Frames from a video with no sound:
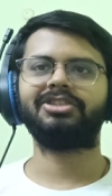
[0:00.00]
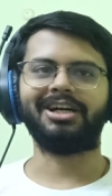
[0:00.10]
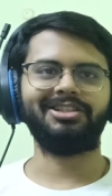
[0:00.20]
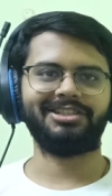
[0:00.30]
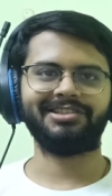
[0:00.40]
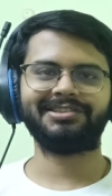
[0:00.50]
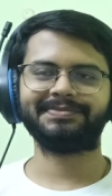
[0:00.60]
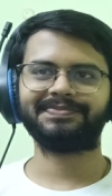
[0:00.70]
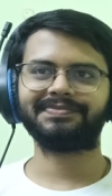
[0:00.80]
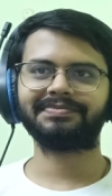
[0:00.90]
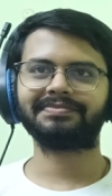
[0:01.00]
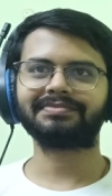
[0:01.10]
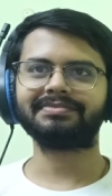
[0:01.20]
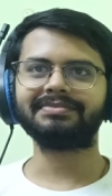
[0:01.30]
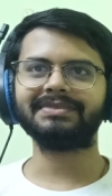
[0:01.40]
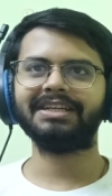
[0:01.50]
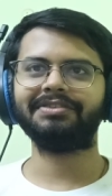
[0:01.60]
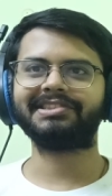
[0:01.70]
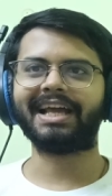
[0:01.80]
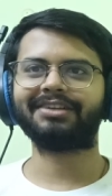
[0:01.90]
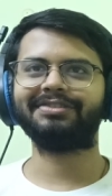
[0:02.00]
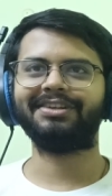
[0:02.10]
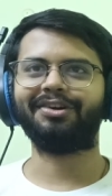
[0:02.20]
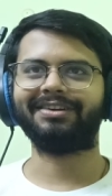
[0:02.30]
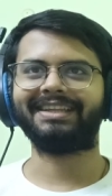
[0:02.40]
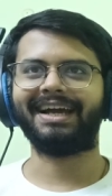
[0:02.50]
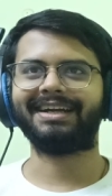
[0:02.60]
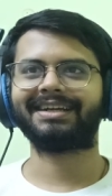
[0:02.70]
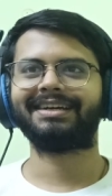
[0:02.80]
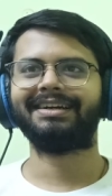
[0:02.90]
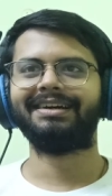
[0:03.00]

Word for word: charges, it was actually not that.